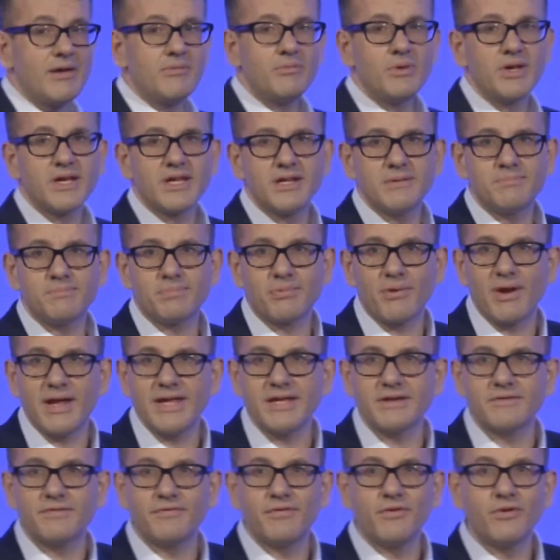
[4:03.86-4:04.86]
we're going to
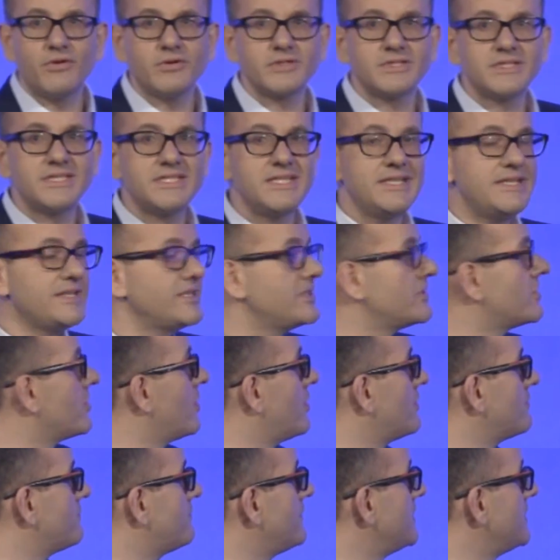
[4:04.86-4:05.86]
break for tea and coffee.